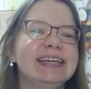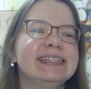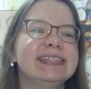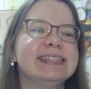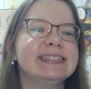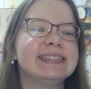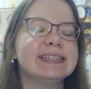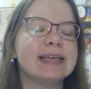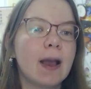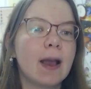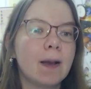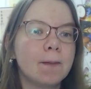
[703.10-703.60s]
Sanji,
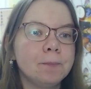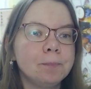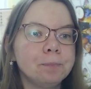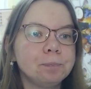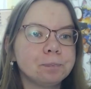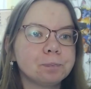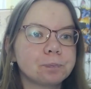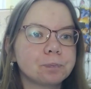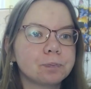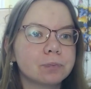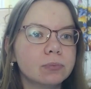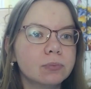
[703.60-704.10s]

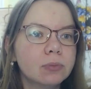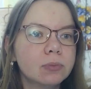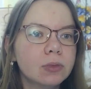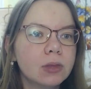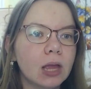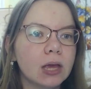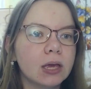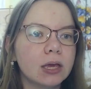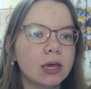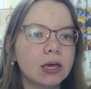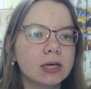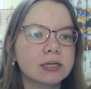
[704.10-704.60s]

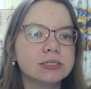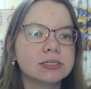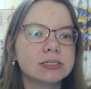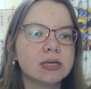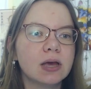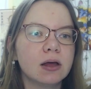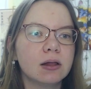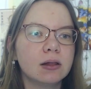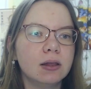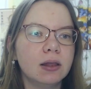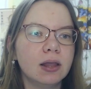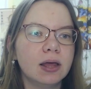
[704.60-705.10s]
please. Guess
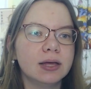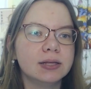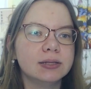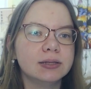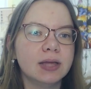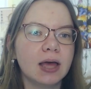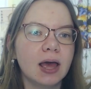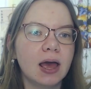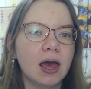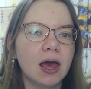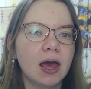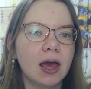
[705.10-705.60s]
I'll
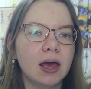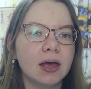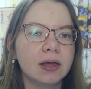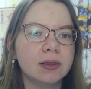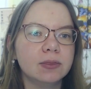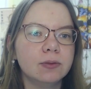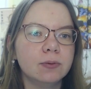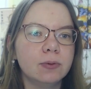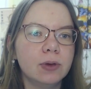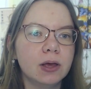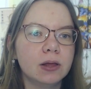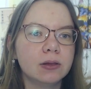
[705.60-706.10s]
lend a
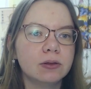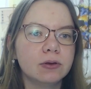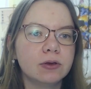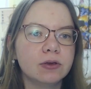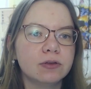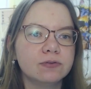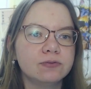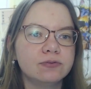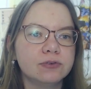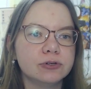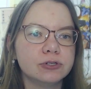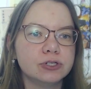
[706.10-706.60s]
hand. We are
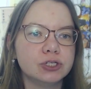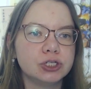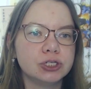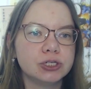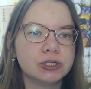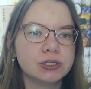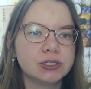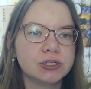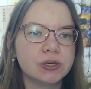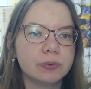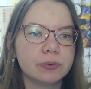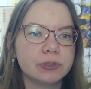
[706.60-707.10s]
looking for
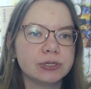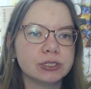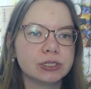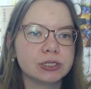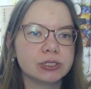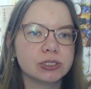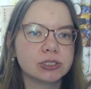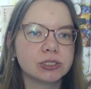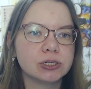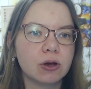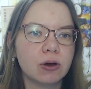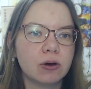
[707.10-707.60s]
Jesus with a
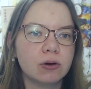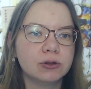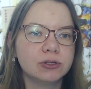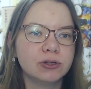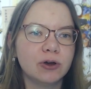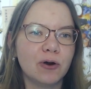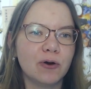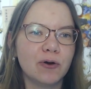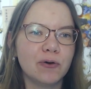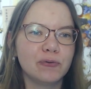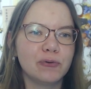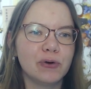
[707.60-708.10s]
sword
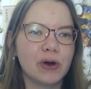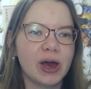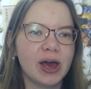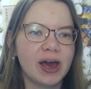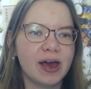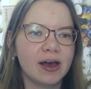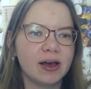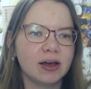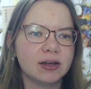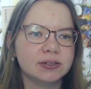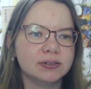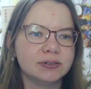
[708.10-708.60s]
of
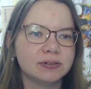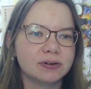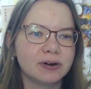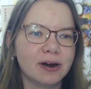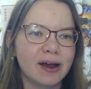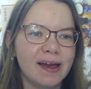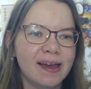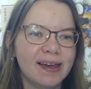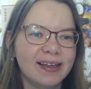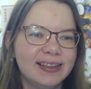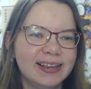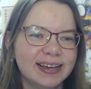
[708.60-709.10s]
head,
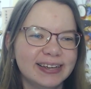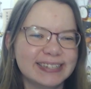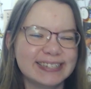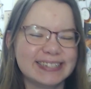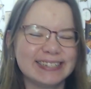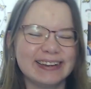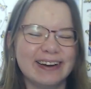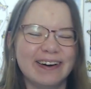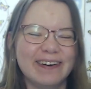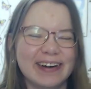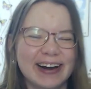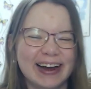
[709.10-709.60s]
right?
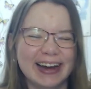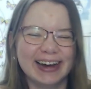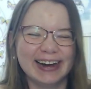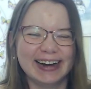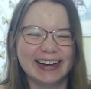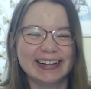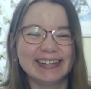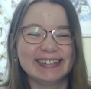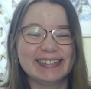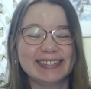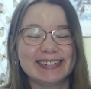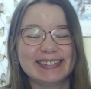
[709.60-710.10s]
Zoro
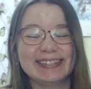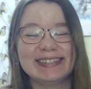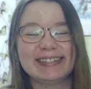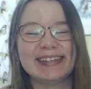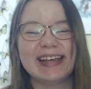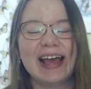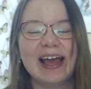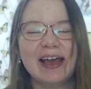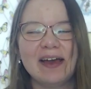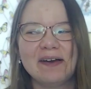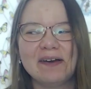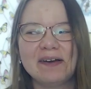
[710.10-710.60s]
asks.
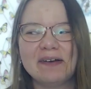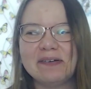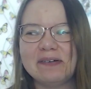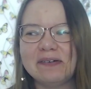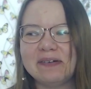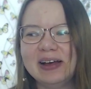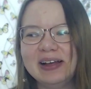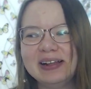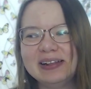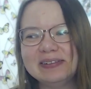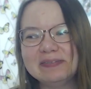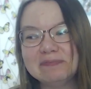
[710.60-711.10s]

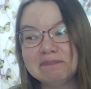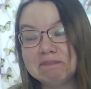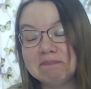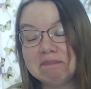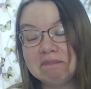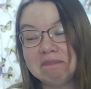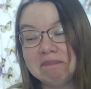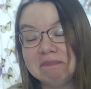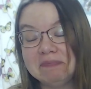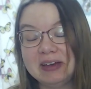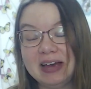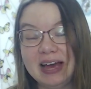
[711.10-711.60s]
Well,
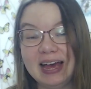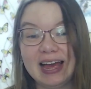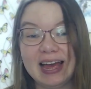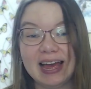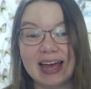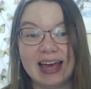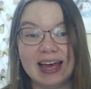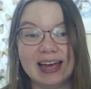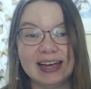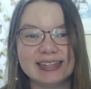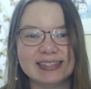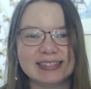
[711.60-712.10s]
I
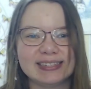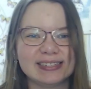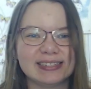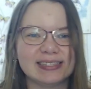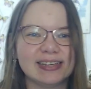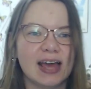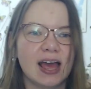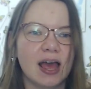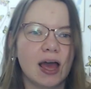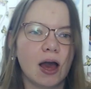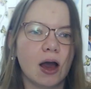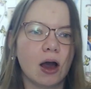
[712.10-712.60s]
guess.
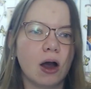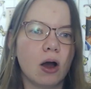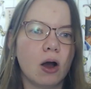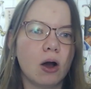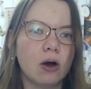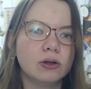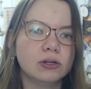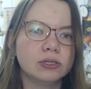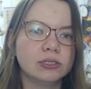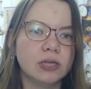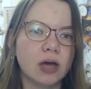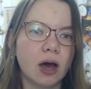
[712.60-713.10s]

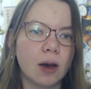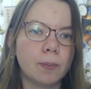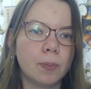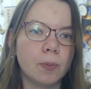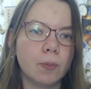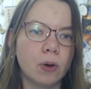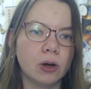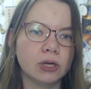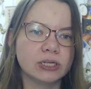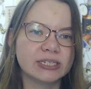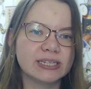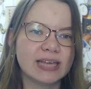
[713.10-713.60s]
Hold up,
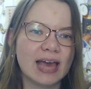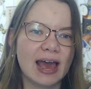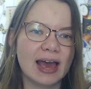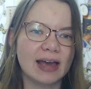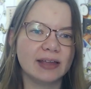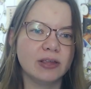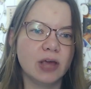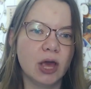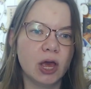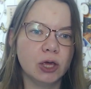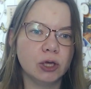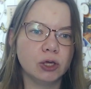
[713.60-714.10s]
Mosshead.